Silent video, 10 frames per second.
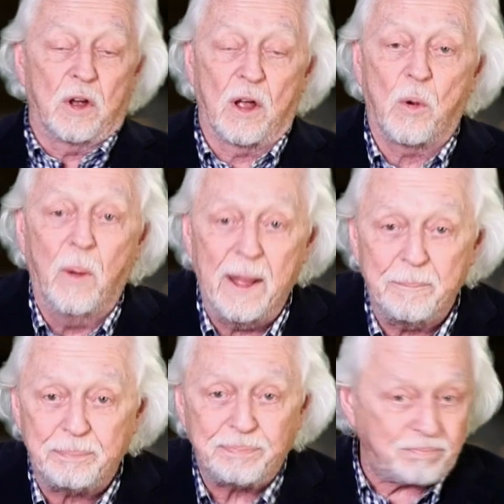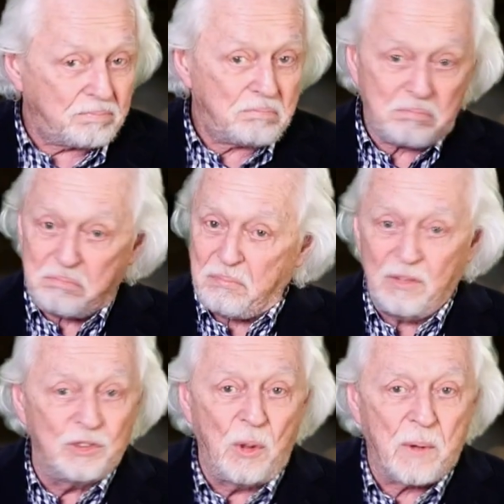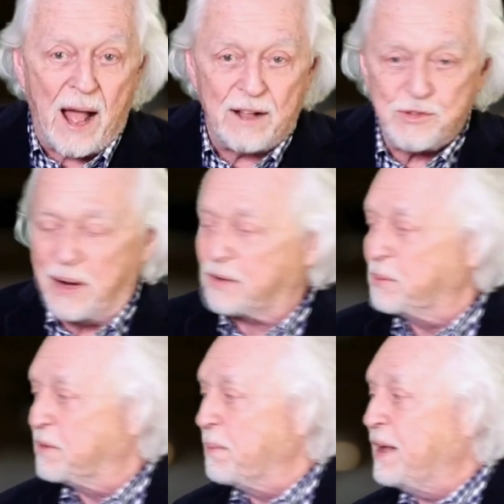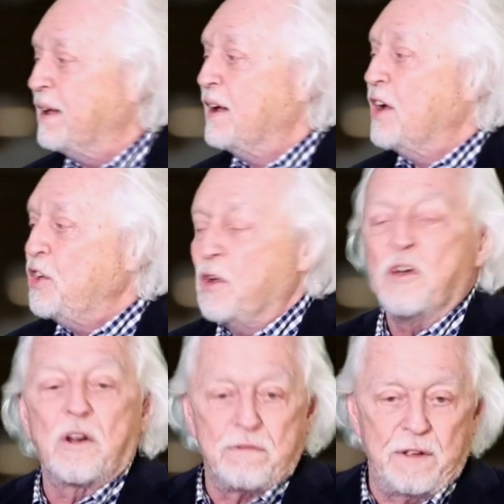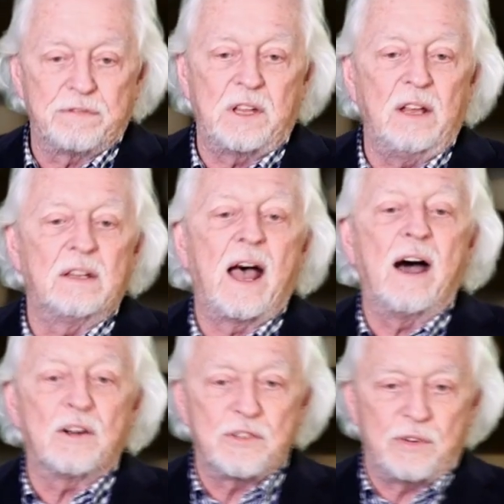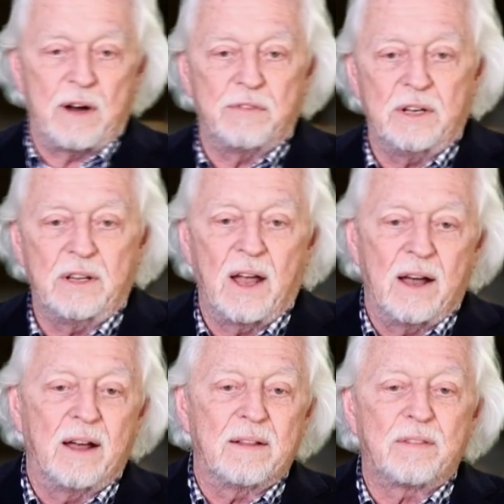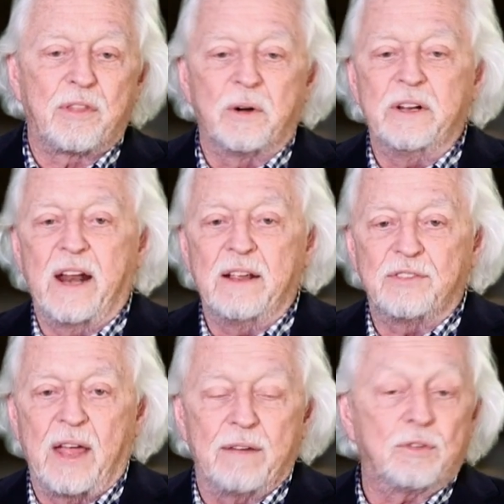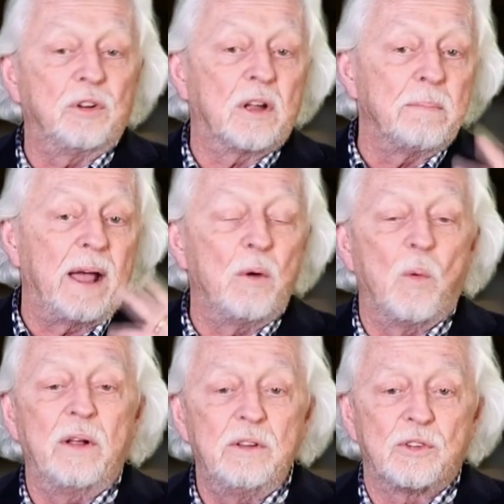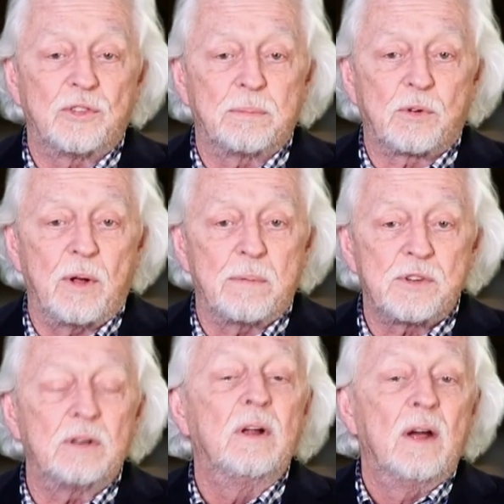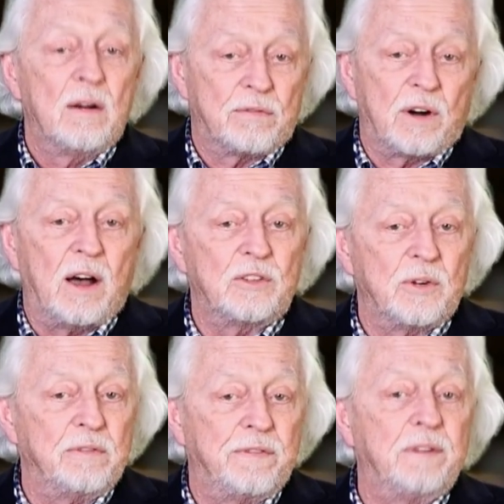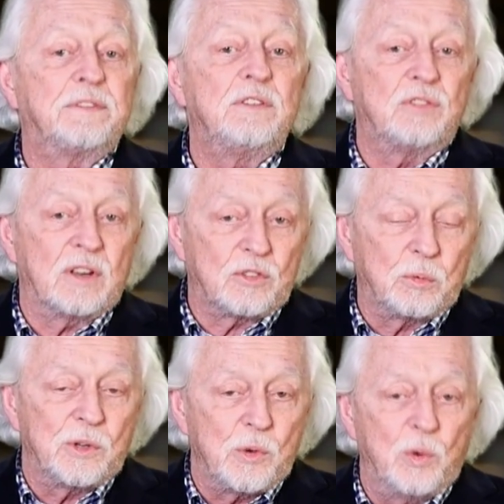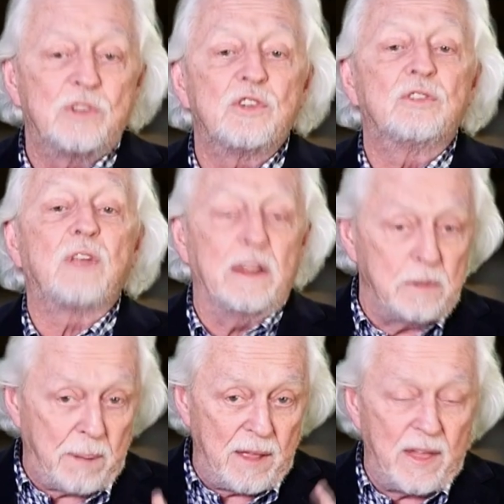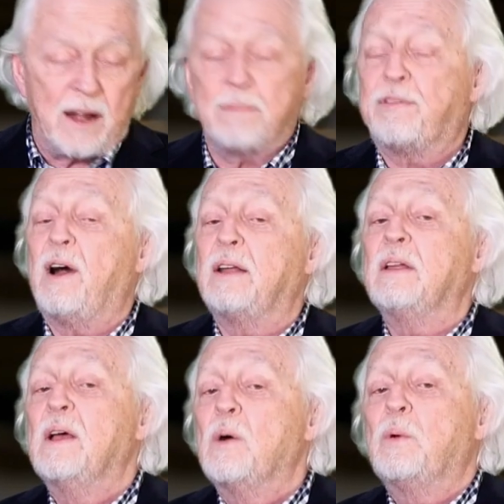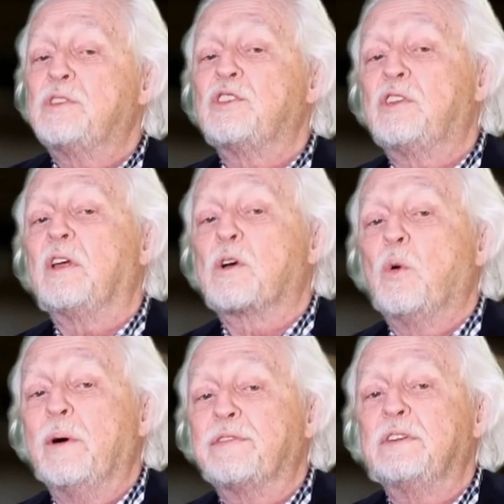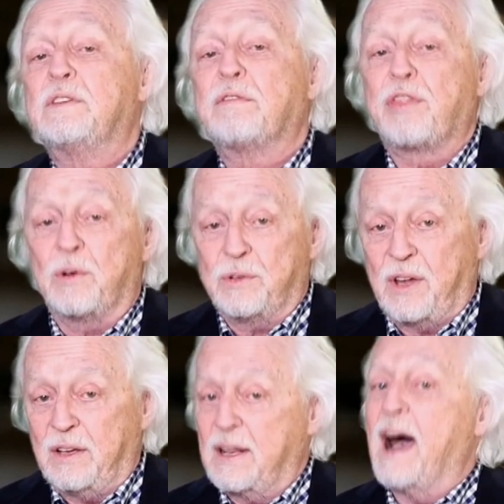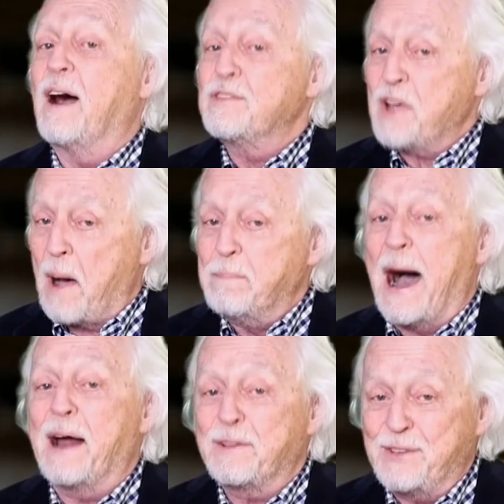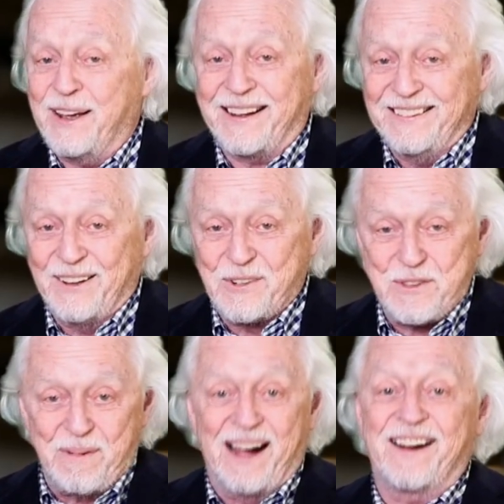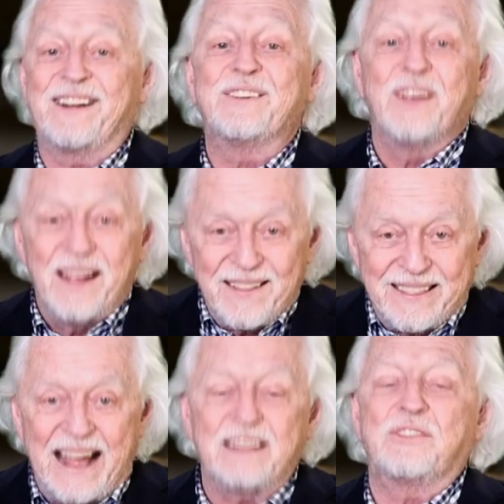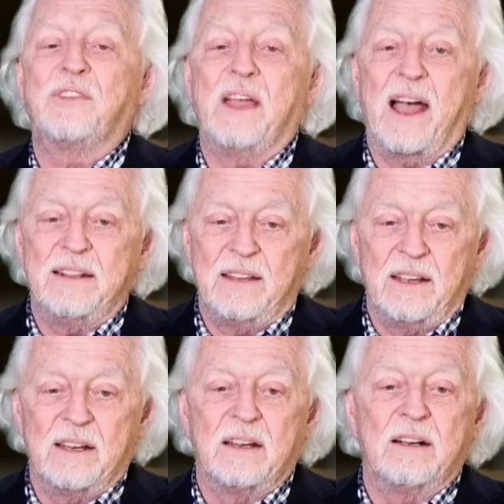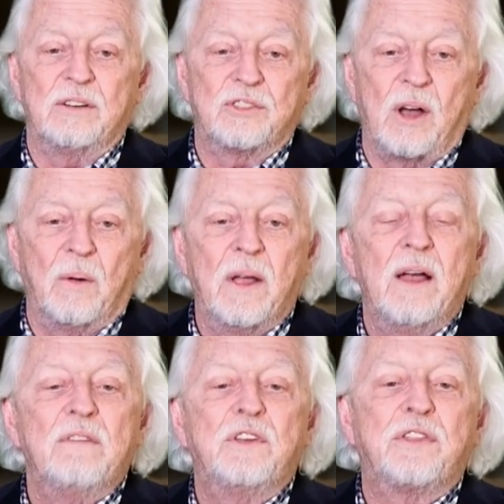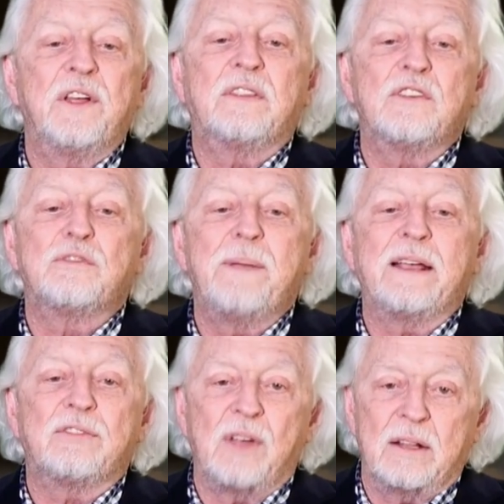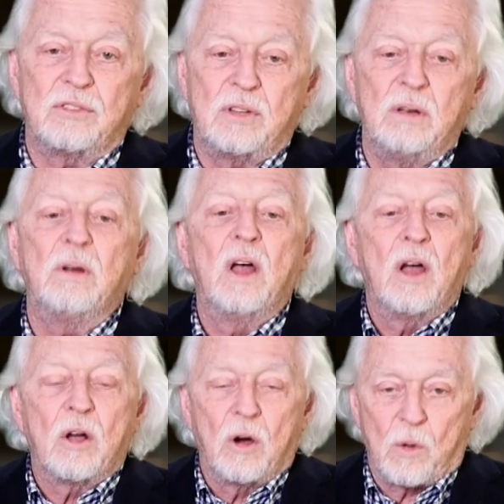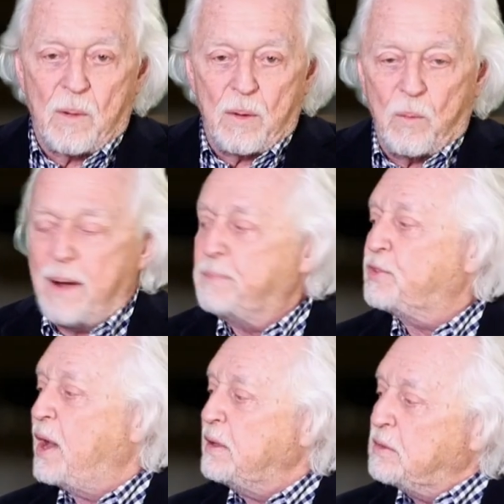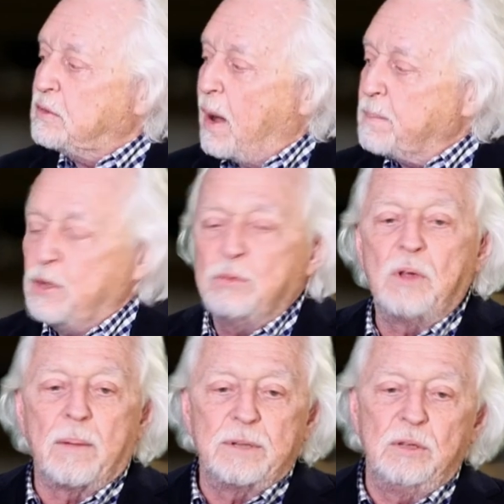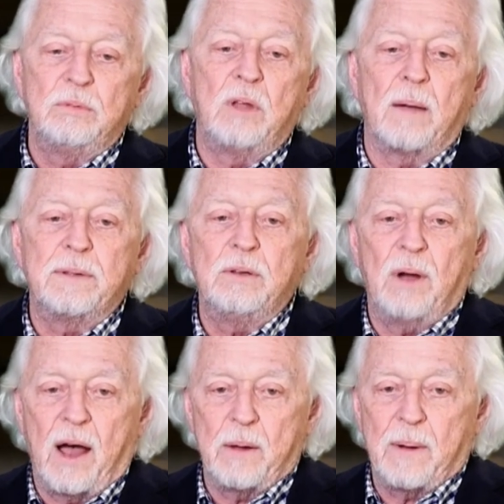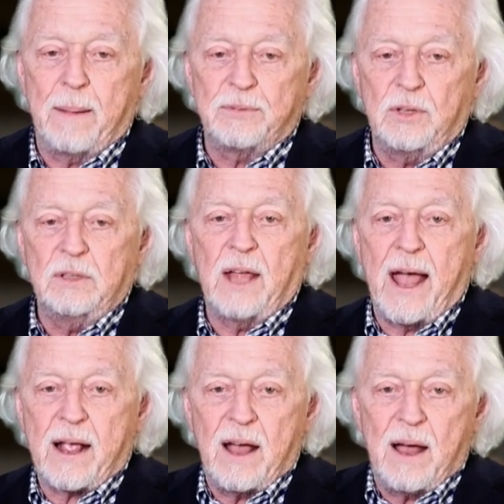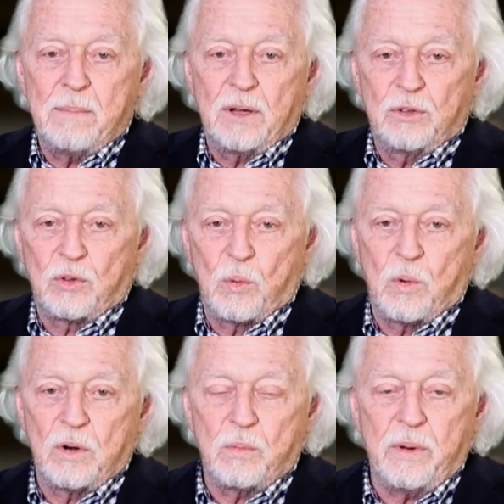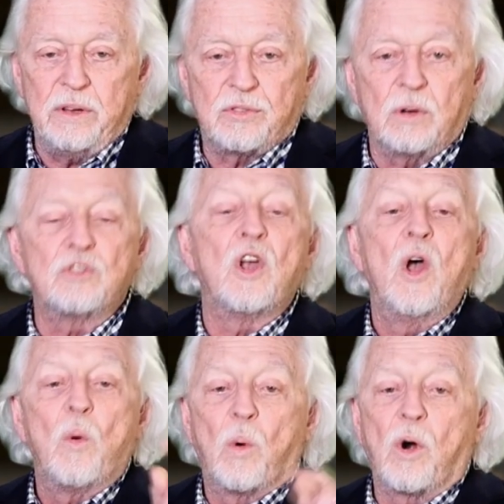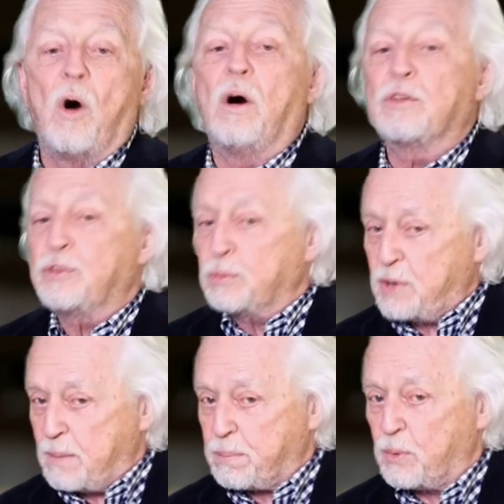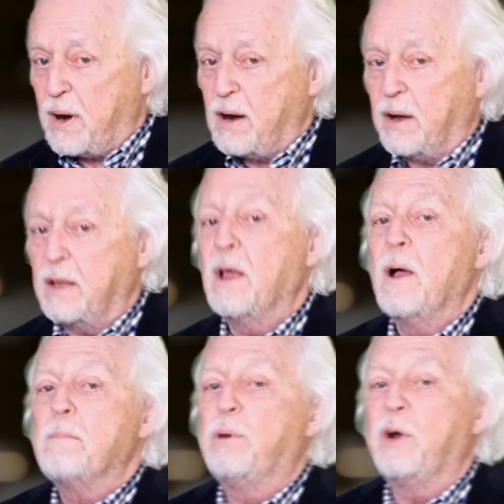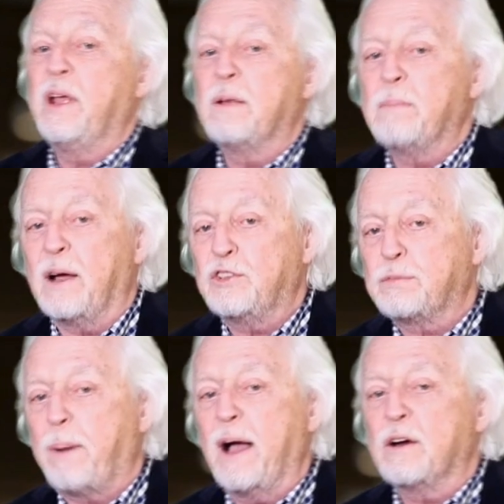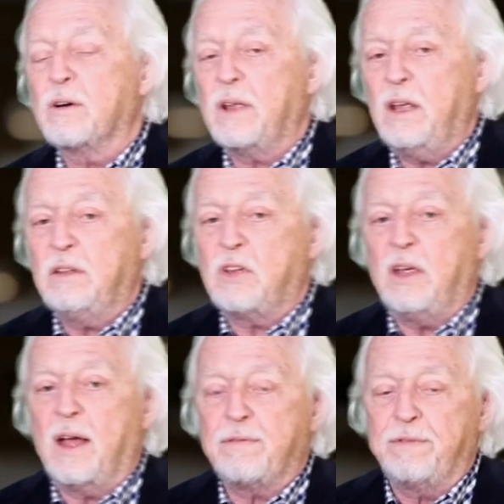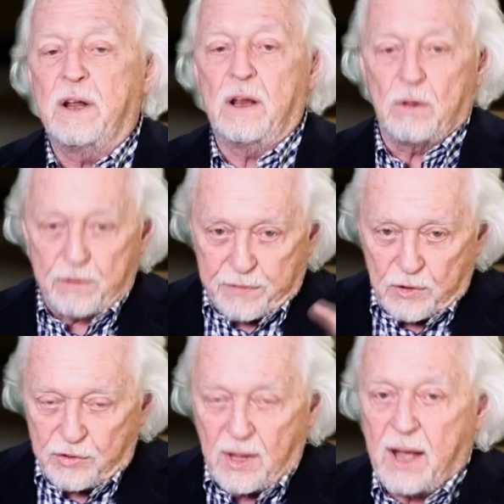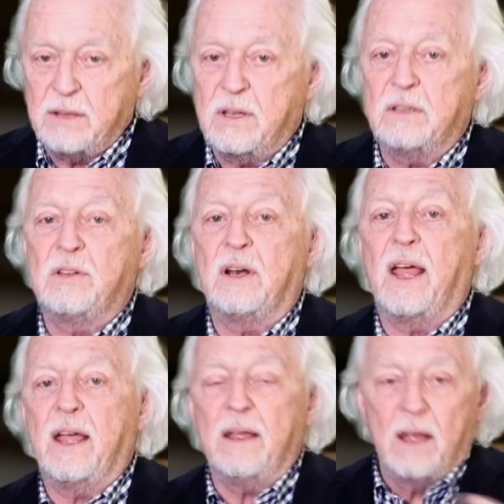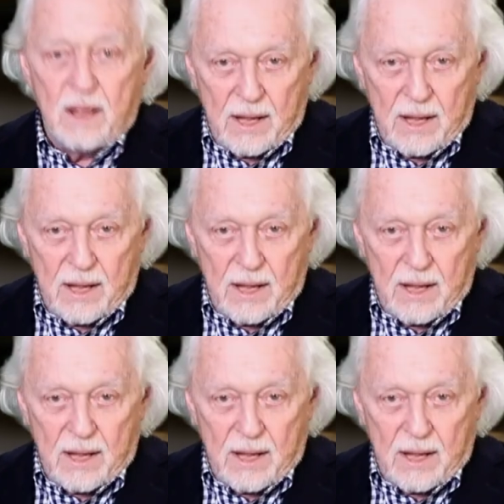You can quit. There's no contract with me. You can go to $15 for every 30 days after. You can buy a one-year subscription for $156, which is, and you pay that up front, which is the equivalent of $13, about a tick in those markets. That's the idea here. So if you think this makes sense to you, go to our website, www.iraepstein.com, under the word research. We're also temporarily putting in my Spider ETF video. The first thing I did today,